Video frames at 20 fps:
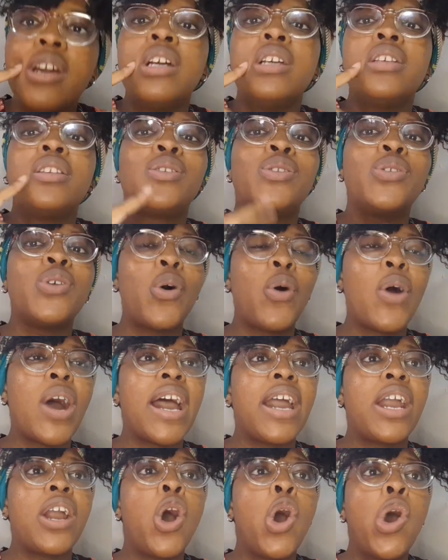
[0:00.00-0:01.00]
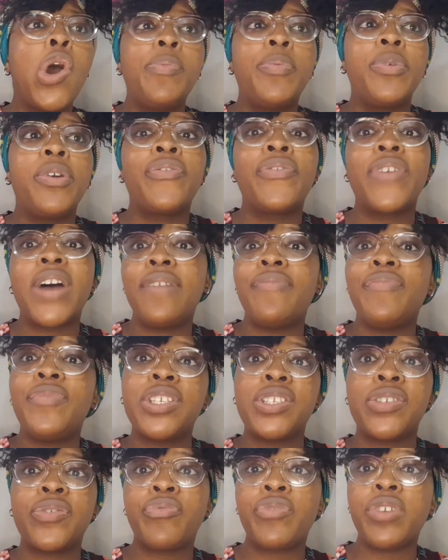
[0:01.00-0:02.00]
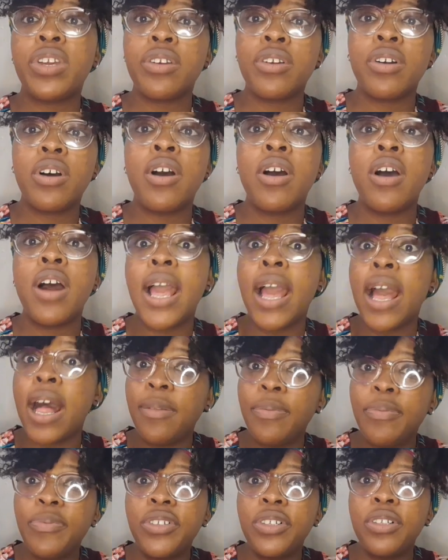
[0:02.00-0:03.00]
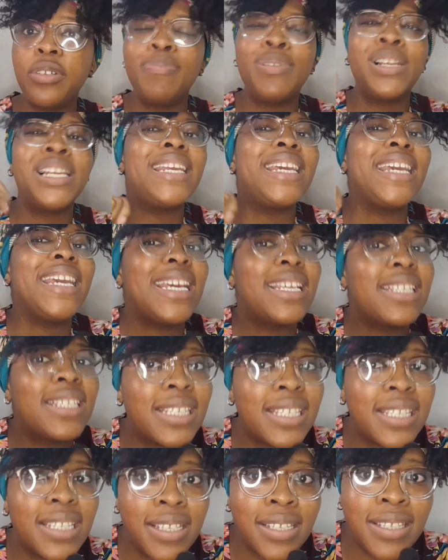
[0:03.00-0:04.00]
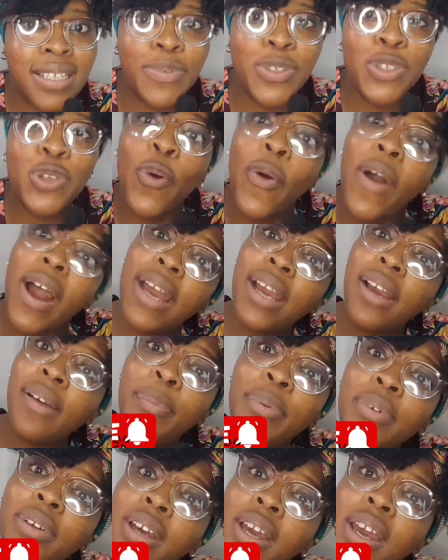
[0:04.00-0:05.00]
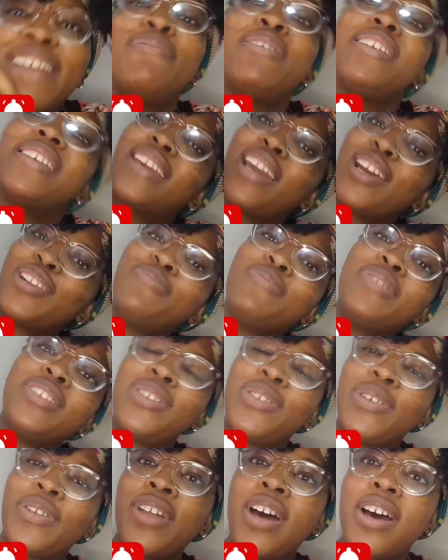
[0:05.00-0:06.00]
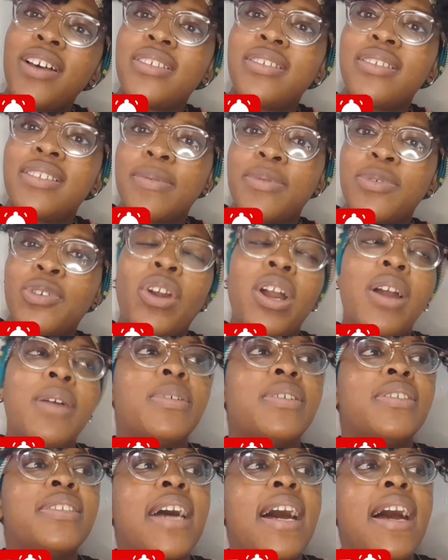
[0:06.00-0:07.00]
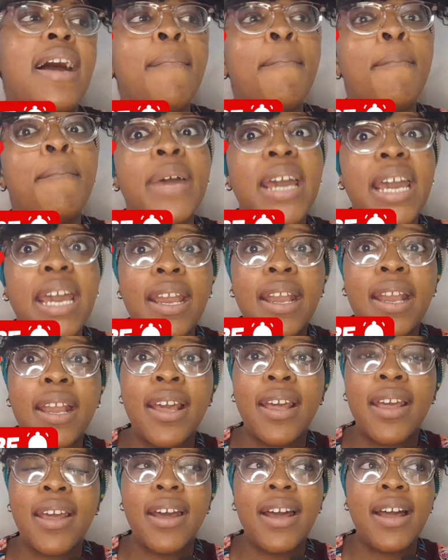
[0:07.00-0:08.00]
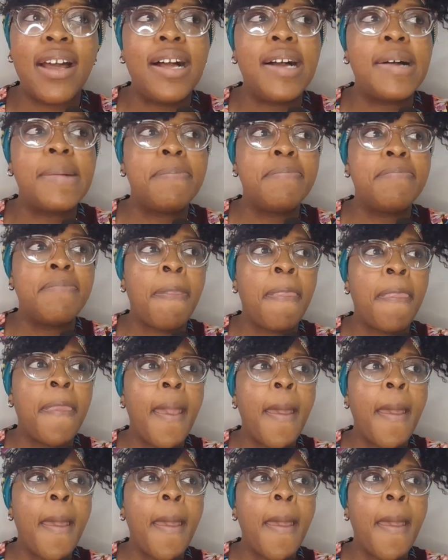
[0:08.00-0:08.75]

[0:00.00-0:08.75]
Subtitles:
so I hope you find this video helpful. Please subscribe. Please get me 2,000 subscribers. I am back and